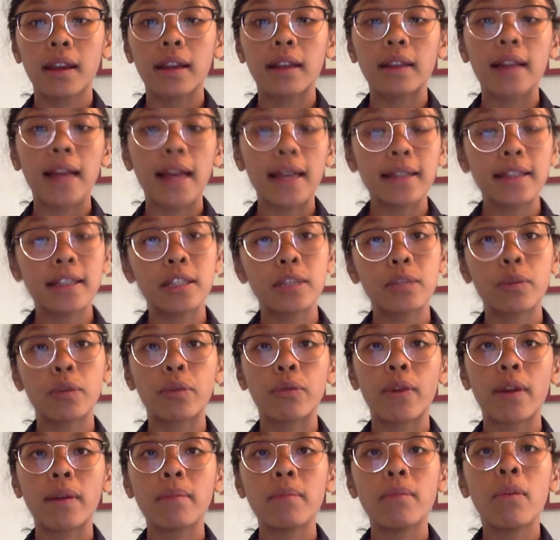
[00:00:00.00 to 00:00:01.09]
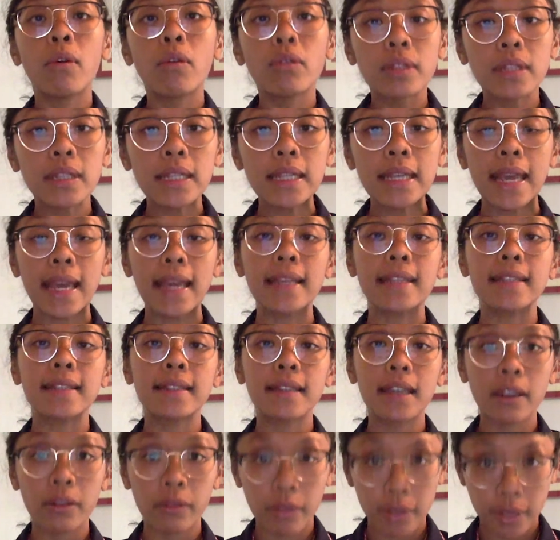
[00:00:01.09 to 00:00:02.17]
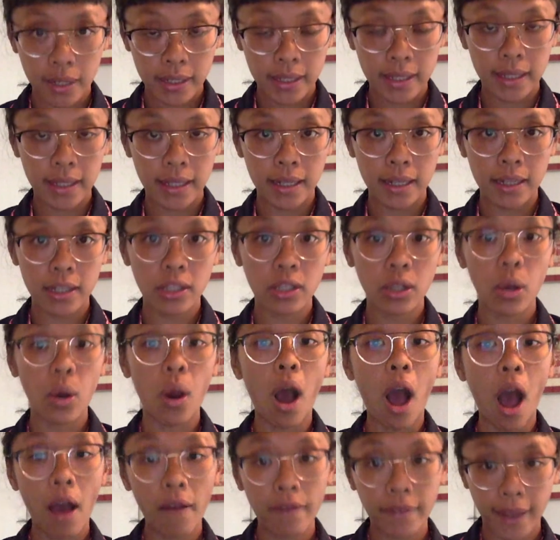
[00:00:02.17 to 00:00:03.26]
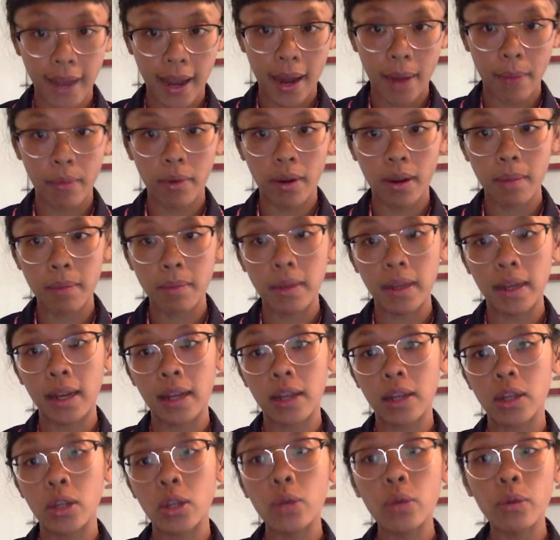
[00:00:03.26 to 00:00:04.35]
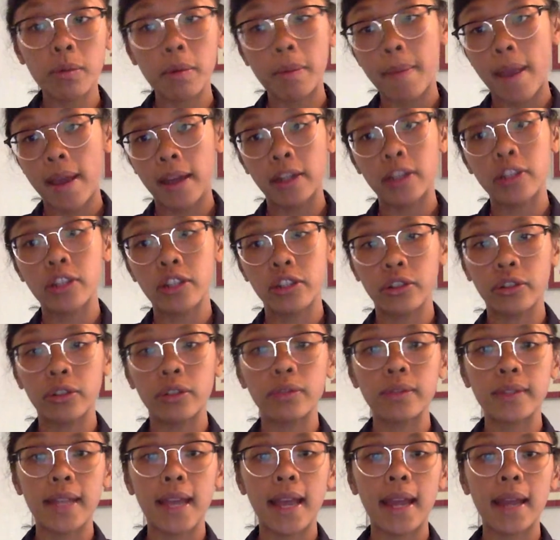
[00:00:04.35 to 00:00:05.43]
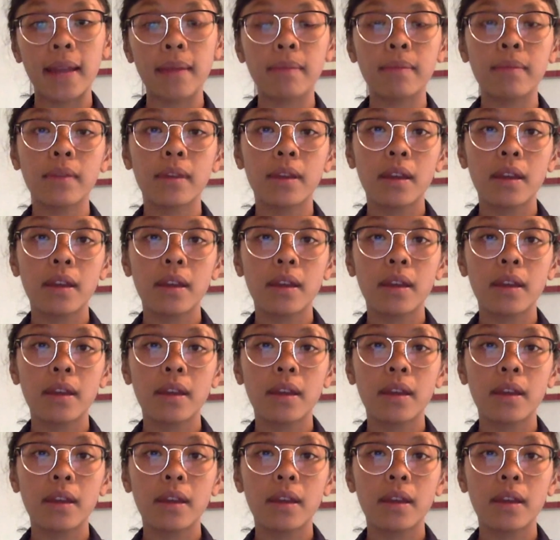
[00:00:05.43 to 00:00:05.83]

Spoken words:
Classes will run mostly asynchronously, so off camera, meaning you will be managing your own time.